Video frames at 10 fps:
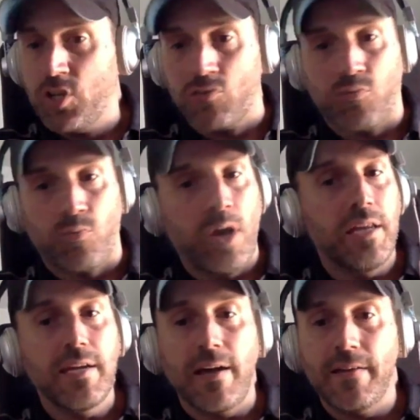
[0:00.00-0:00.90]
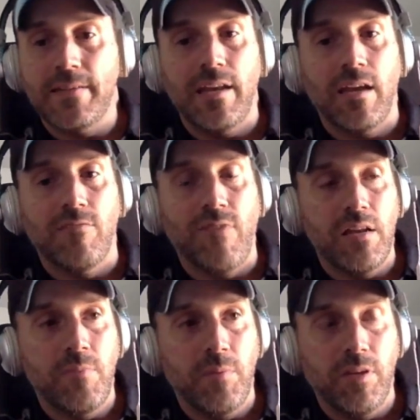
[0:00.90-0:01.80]
just writing content and
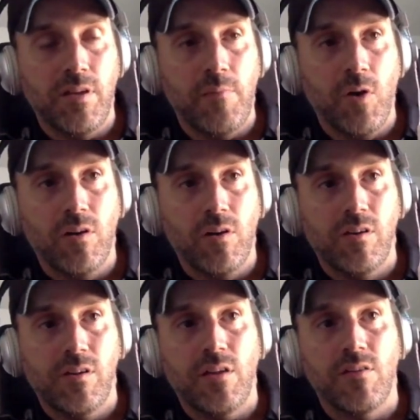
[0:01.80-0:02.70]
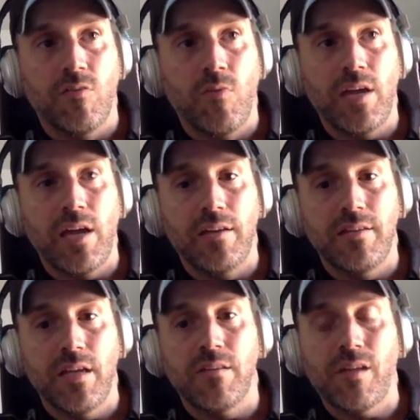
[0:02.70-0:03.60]
finding people inside my organization to write
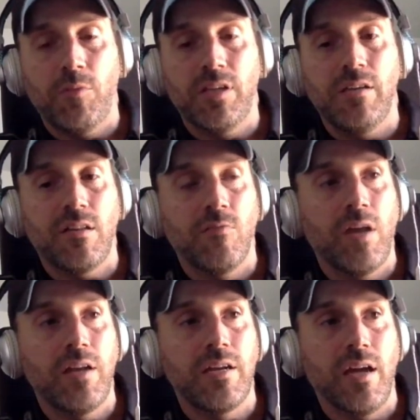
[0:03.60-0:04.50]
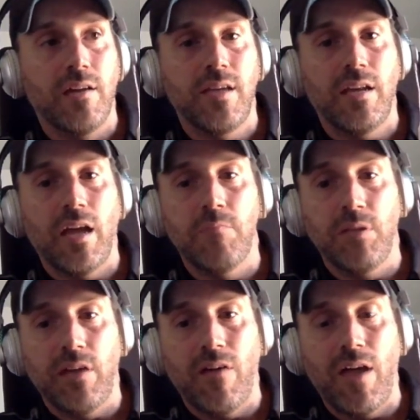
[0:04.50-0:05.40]
content. Simultaneously to writing content,
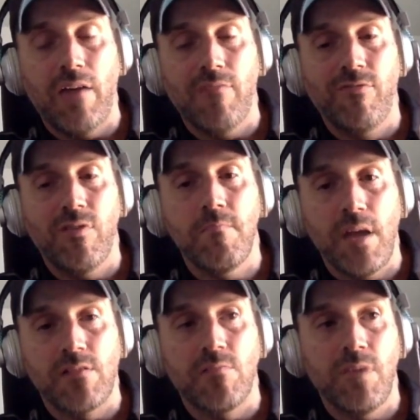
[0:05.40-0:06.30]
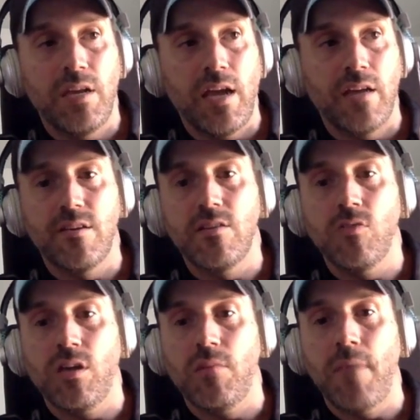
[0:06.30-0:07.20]
I built out every measurement engine
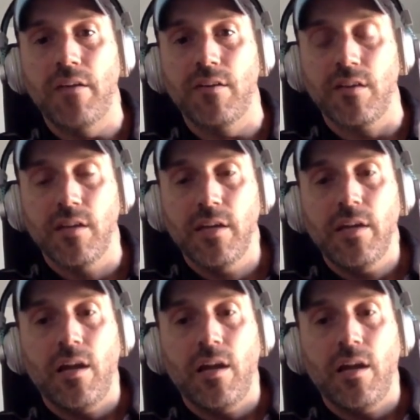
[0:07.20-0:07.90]
you could imagine.